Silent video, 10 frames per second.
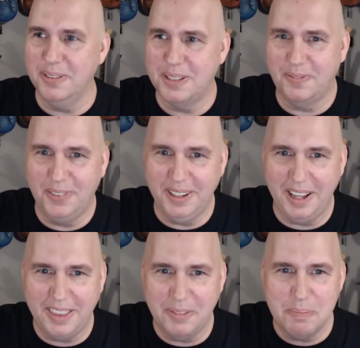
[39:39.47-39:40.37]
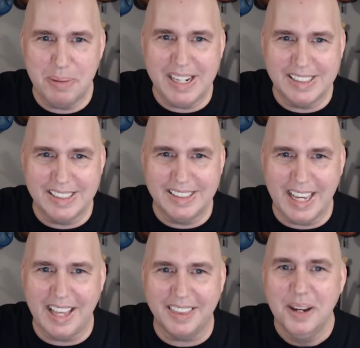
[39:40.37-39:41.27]
was I think we beat it to
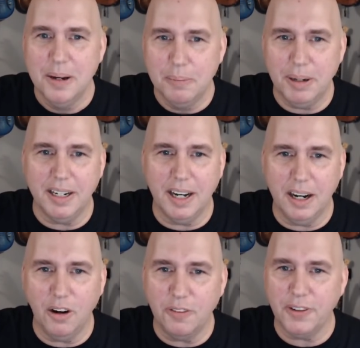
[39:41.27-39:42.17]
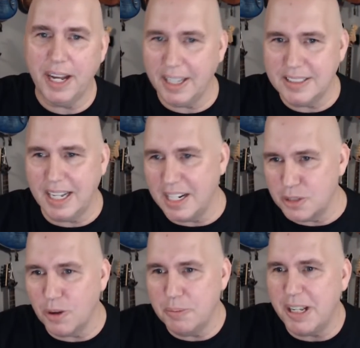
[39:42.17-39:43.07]
death. But uh, hopefully, like I said, I just
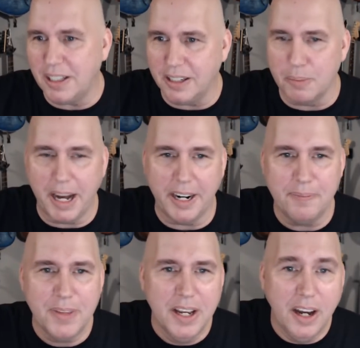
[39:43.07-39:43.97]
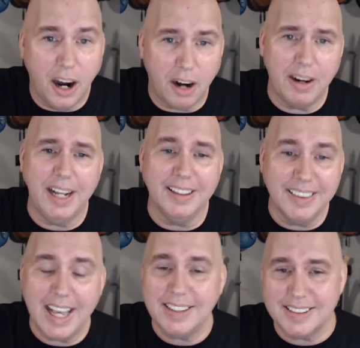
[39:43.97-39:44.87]
want to be clear about it. All right,
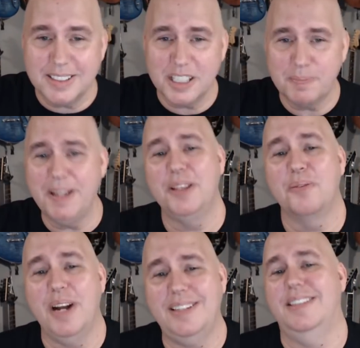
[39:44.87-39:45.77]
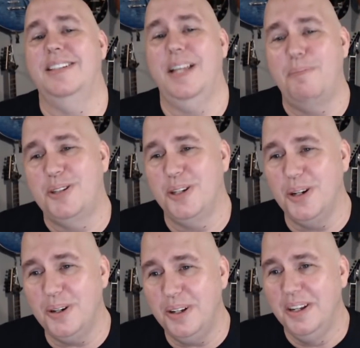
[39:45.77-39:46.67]
let's spend the rest of this
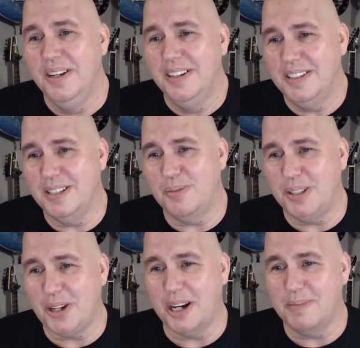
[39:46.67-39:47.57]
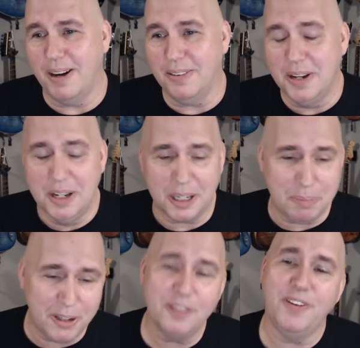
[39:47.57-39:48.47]
episode since we talked about
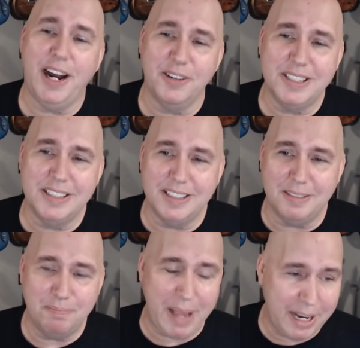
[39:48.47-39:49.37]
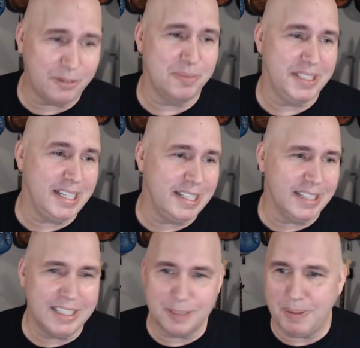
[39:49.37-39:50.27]
computer viruses and bankruptcies.
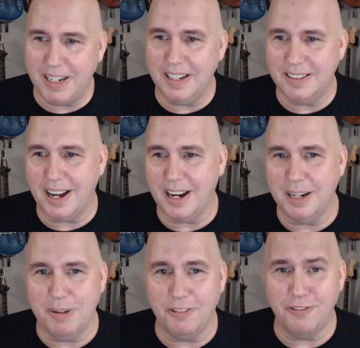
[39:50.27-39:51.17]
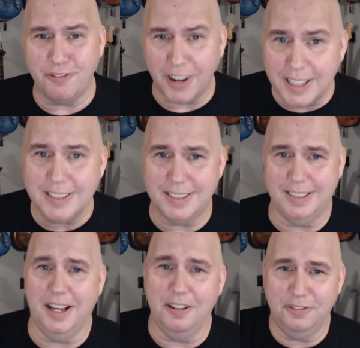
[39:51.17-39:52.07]
Let's spend it talking about fun
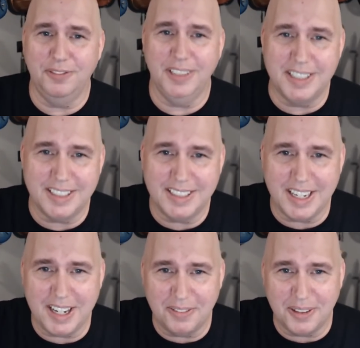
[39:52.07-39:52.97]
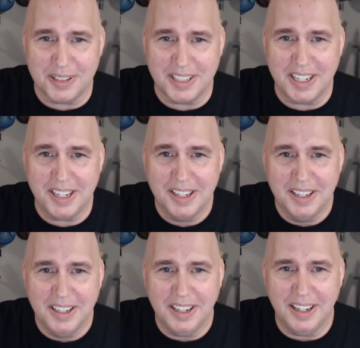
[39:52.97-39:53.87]
stuff. Let's see if there's any
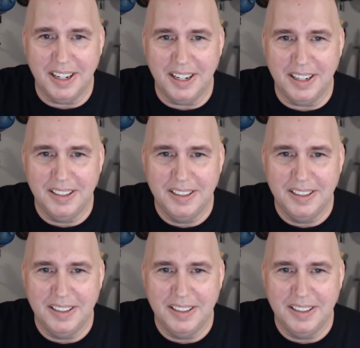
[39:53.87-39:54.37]
uh,